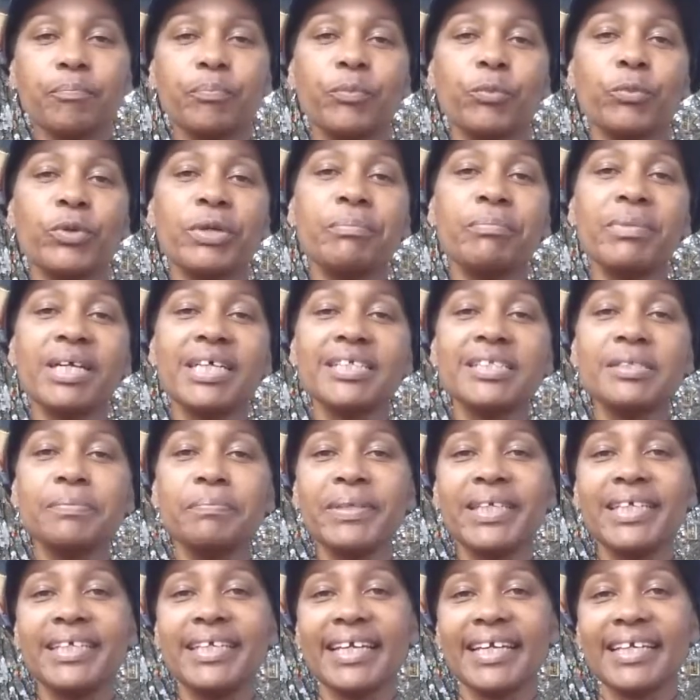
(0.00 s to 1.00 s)
We must
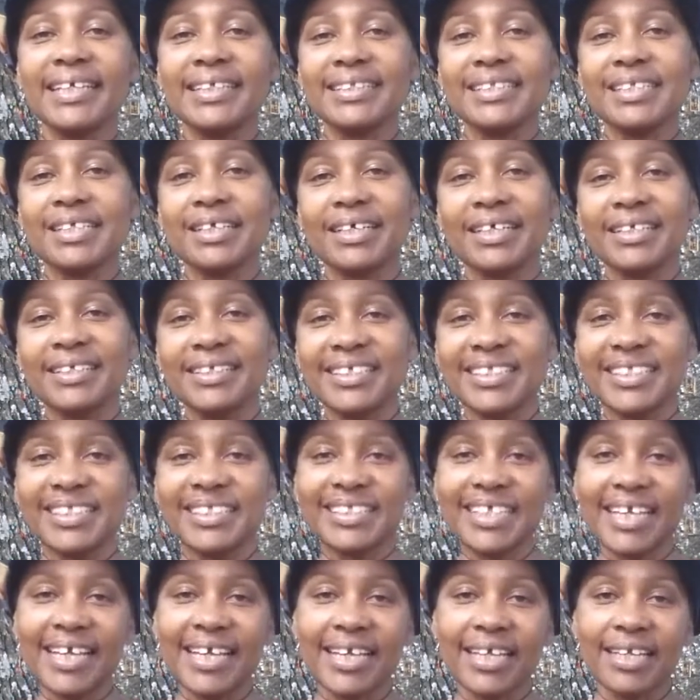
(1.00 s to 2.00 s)
begin to
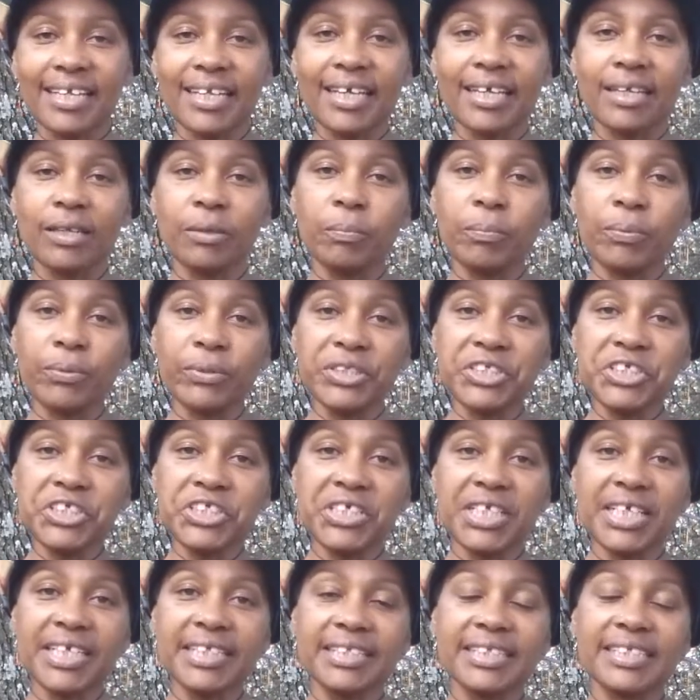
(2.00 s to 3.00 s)
understand and
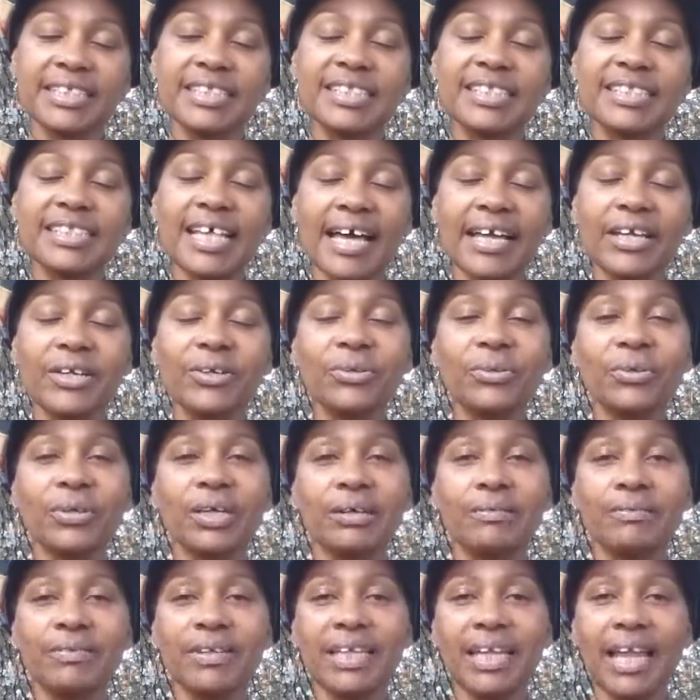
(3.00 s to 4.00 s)
appreciate the cycle
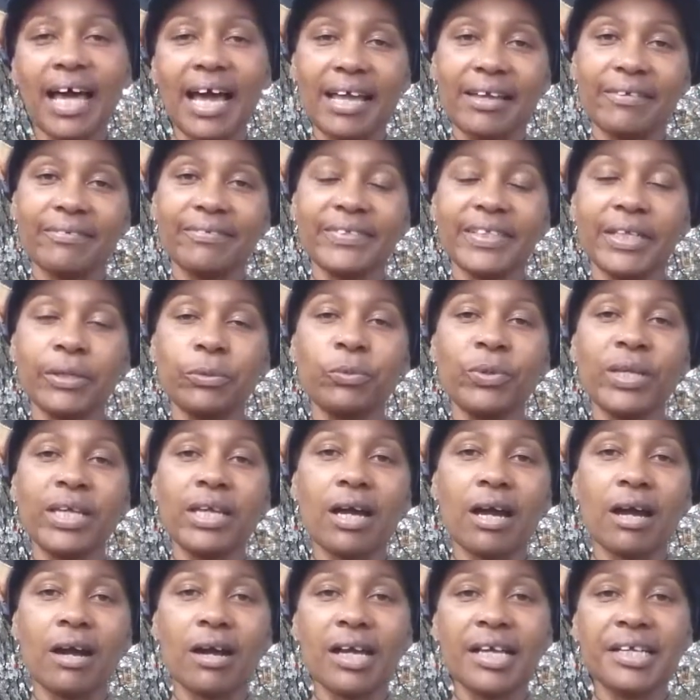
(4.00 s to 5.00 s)
of life that we
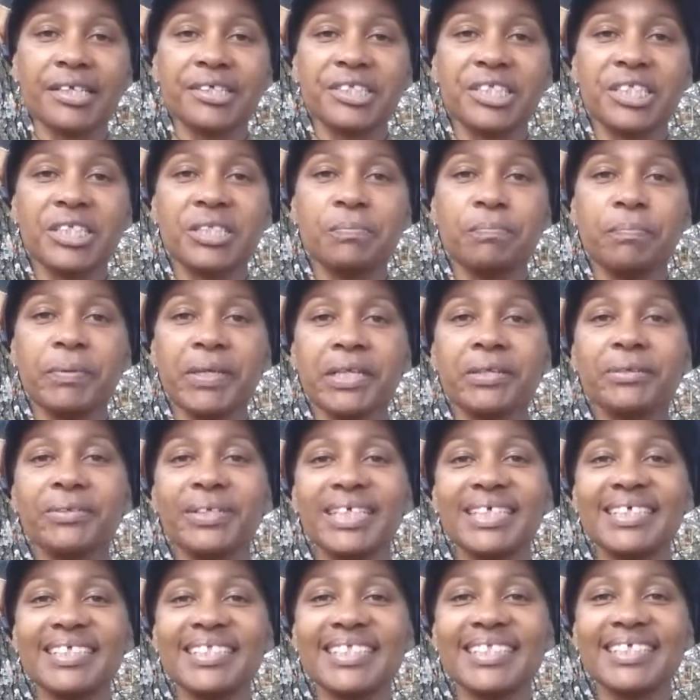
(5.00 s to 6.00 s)
are
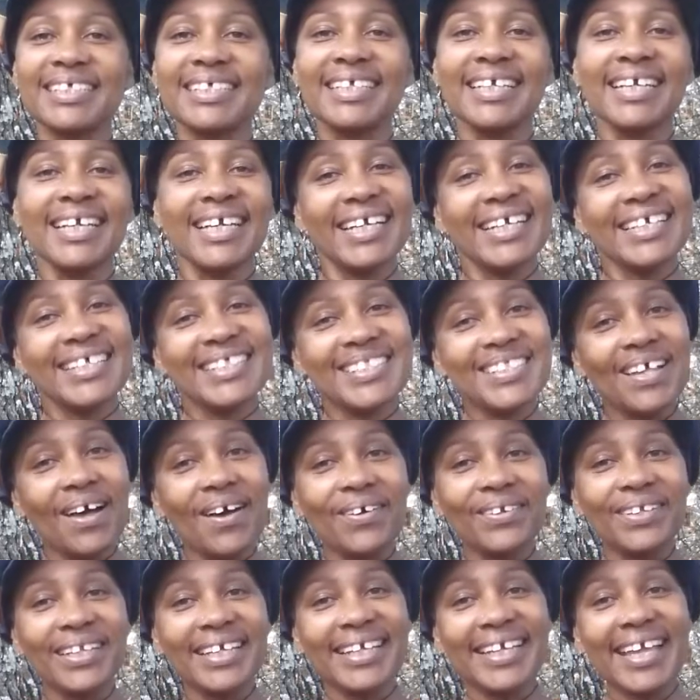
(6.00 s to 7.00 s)
experiencing. It's
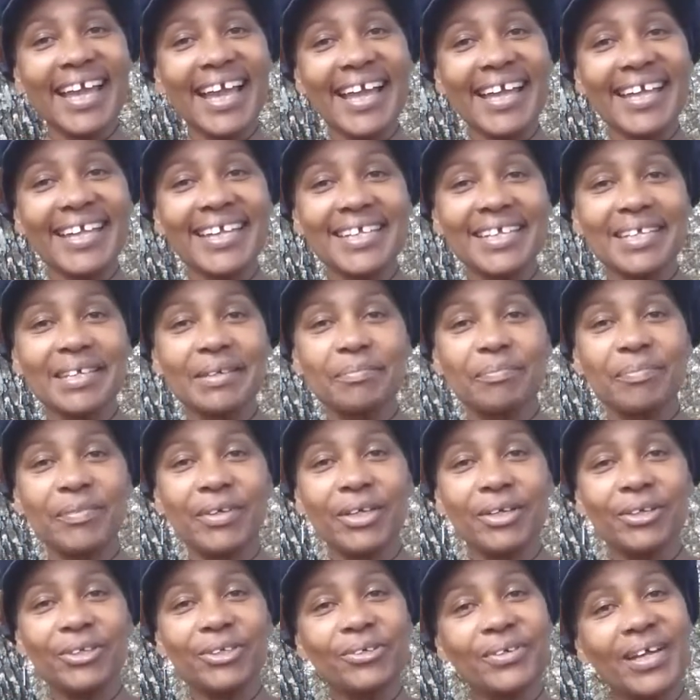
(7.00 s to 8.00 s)
all a game.
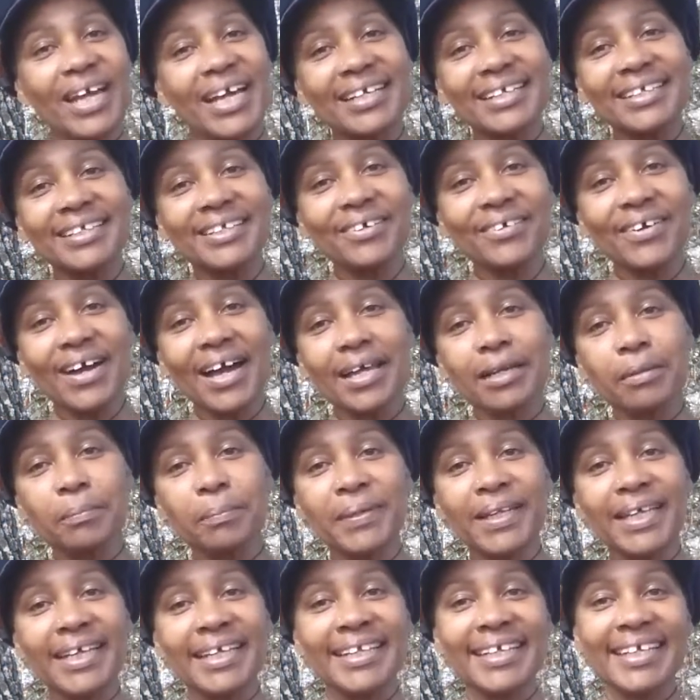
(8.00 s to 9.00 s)
You got to know how to
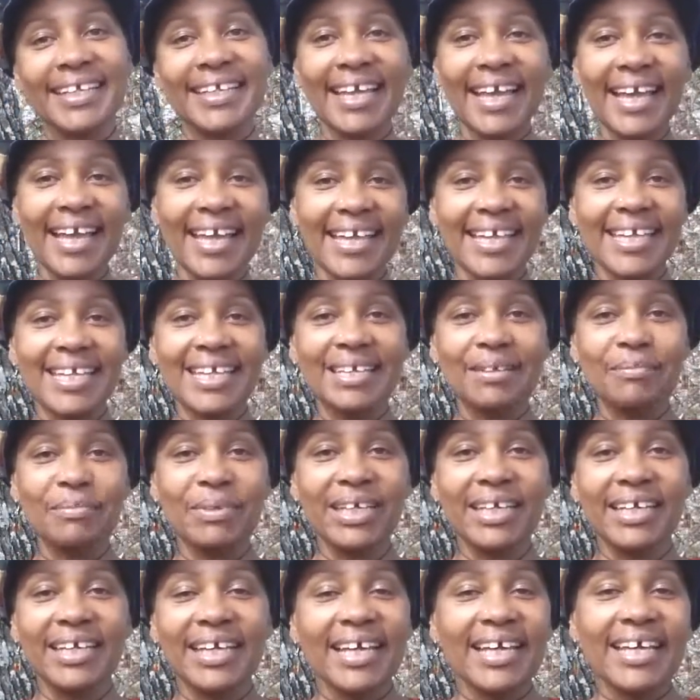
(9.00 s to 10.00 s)
play the game.
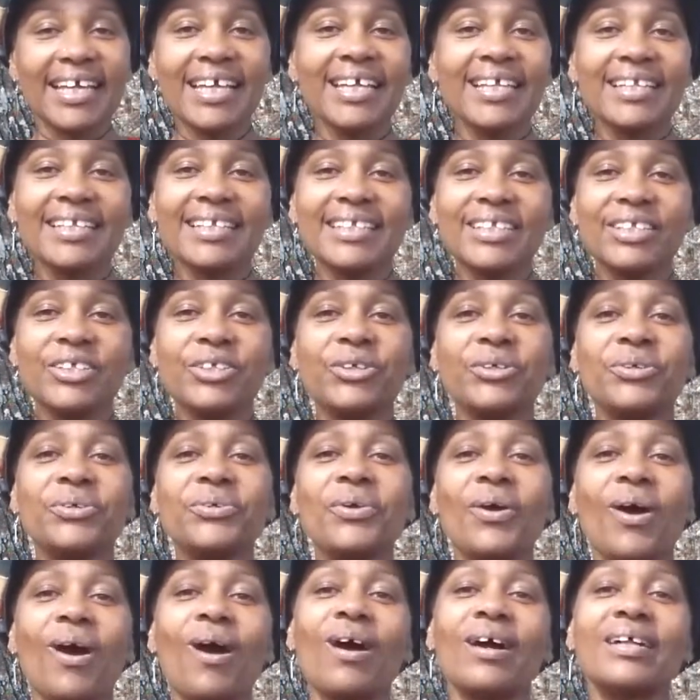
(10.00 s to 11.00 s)

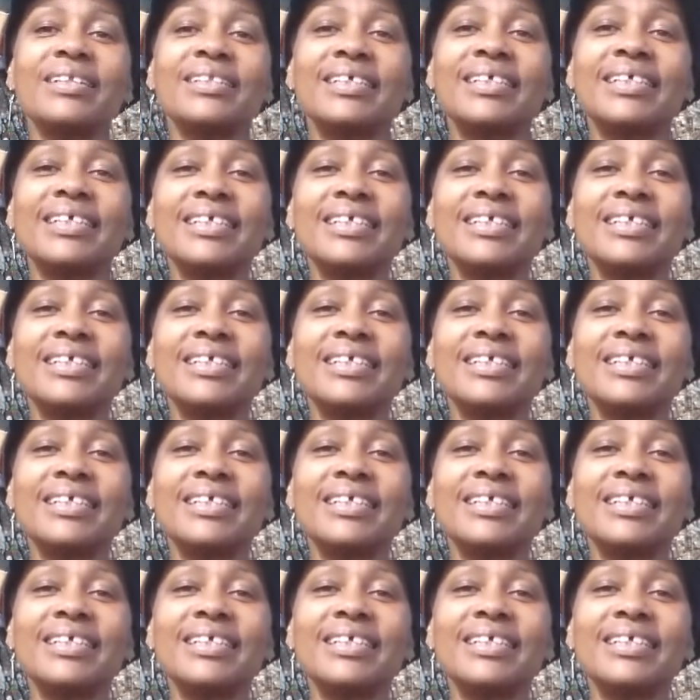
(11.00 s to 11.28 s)
You are the